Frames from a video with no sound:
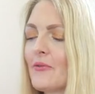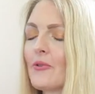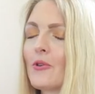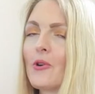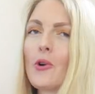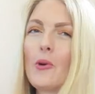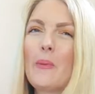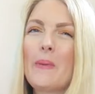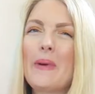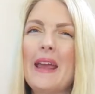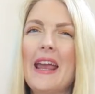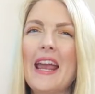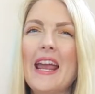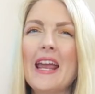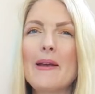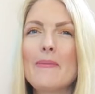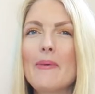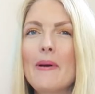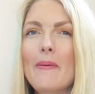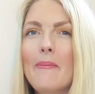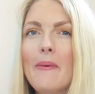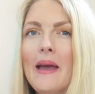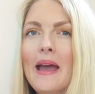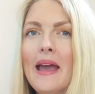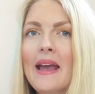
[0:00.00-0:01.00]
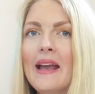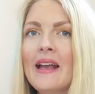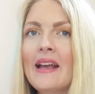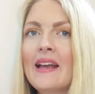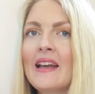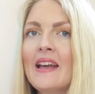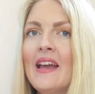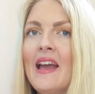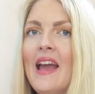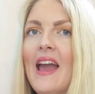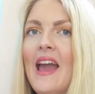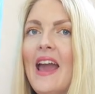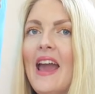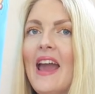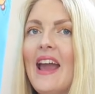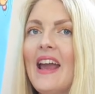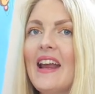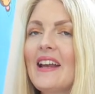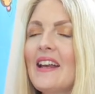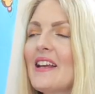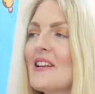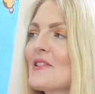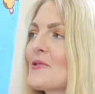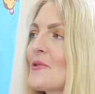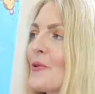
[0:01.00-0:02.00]
from Apebek.
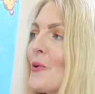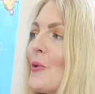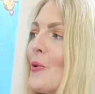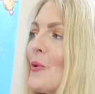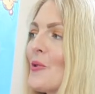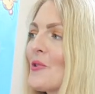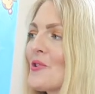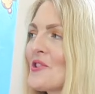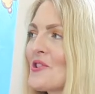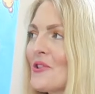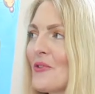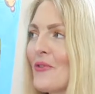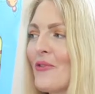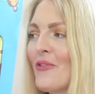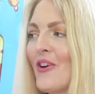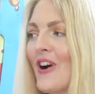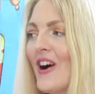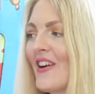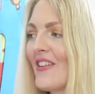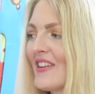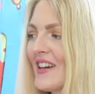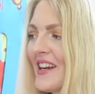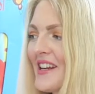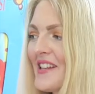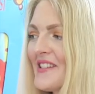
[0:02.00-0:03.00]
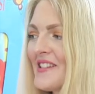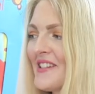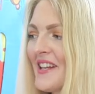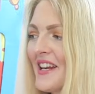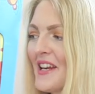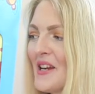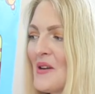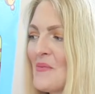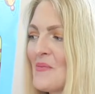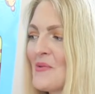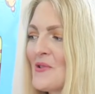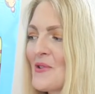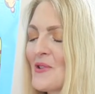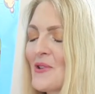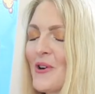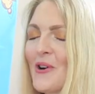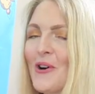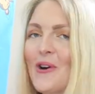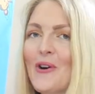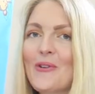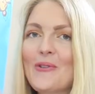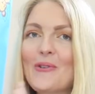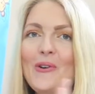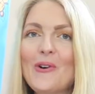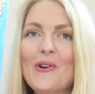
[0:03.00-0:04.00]
And it's all safari themed.
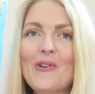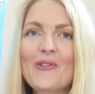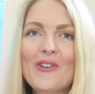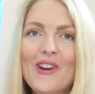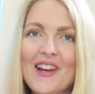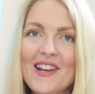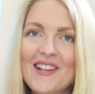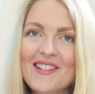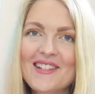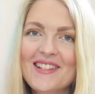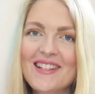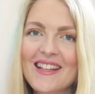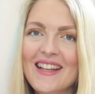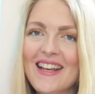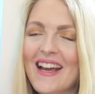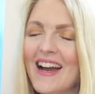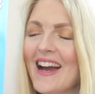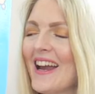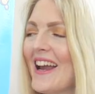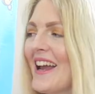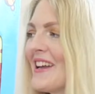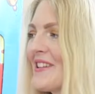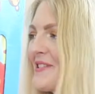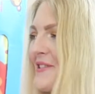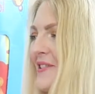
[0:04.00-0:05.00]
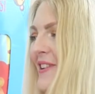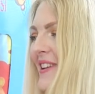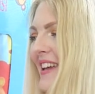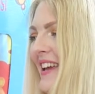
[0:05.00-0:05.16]
So obviously I had to